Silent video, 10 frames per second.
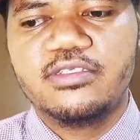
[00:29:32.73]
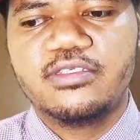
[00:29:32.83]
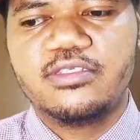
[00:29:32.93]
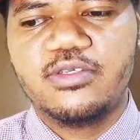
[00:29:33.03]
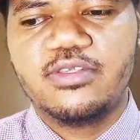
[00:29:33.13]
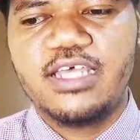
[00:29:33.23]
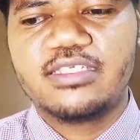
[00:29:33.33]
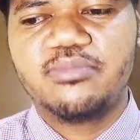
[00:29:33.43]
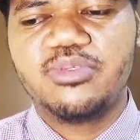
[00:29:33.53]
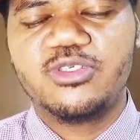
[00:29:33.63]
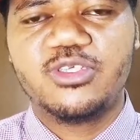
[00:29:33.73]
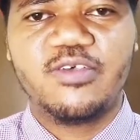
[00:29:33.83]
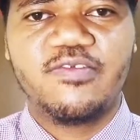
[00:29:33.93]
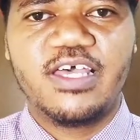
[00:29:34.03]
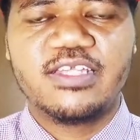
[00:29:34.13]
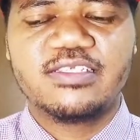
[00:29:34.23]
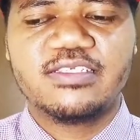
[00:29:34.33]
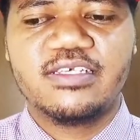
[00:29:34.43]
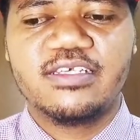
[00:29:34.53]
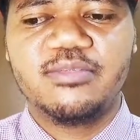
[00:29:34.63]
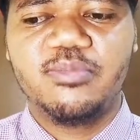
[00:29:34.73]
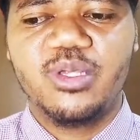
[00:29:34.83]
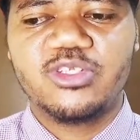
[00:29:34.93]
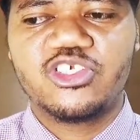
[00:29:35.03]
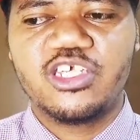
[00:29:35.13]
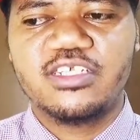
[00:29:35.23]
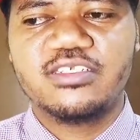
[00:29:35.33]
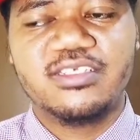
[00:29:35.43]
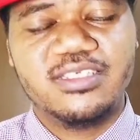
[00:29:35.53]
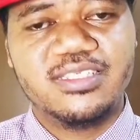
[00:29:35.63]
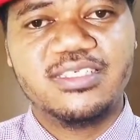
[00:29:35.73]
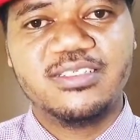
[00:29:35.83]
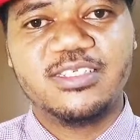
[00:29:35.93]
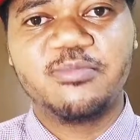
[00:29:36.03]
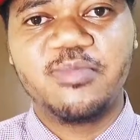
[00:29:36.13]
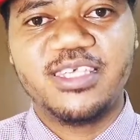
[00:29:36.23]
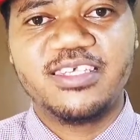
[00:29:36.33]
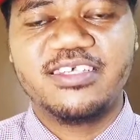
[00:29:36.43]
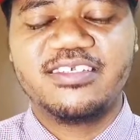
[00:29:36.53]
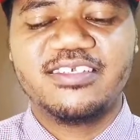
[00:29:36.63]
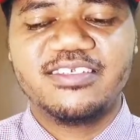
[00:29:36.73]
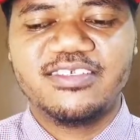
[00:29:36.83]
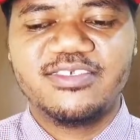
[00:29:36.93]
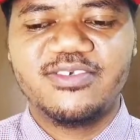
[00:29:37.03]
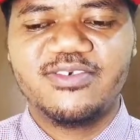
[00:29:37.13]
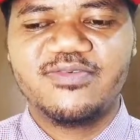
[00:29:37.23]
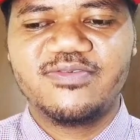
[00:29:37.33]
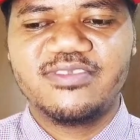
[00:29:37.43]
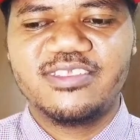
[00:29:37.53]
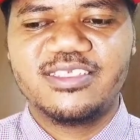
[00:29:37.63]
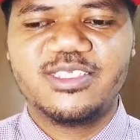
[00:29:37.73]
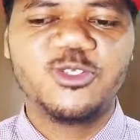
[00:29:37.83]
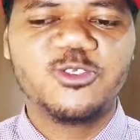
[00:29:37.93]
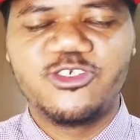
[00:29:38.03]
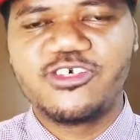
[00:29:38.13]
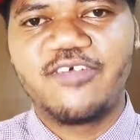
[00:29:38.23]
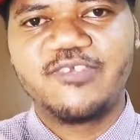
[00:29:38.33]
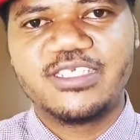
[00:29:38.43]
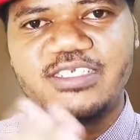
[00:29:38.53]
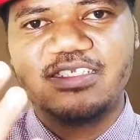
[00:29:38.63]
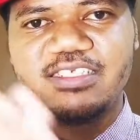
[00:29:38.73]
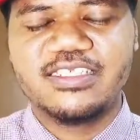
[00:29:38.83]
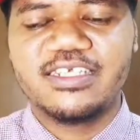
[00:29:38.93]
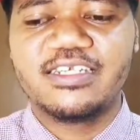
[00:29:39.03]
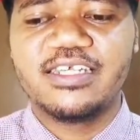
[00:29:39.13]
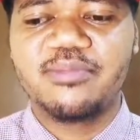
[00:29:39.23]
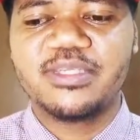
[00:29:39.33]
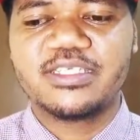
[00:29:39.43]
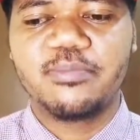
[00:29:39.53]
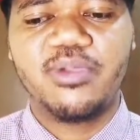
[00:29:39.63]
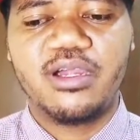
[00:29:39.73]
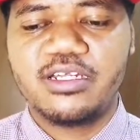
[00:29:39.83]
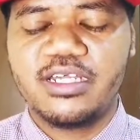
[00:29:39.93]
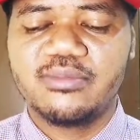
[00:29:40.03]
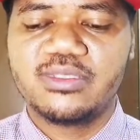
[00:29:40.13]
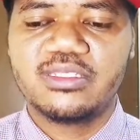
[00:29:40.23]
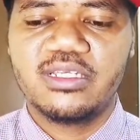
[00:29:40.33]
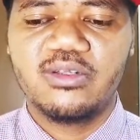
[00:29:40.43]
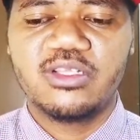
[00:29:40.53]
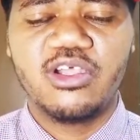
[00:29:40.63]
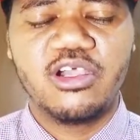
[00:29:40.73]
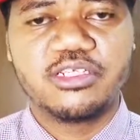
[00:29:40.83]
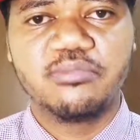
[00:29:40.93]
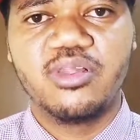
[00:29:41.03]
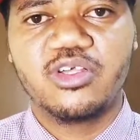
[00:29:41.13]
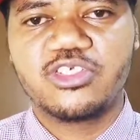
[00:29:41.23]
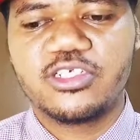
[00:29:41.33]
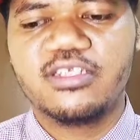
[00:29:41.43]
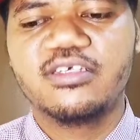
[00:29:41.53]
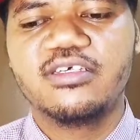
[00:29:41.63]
So that's the beauty of that. The blockchain is still in the making, still drafting the dynamics and paradigms that will guard the blockchain.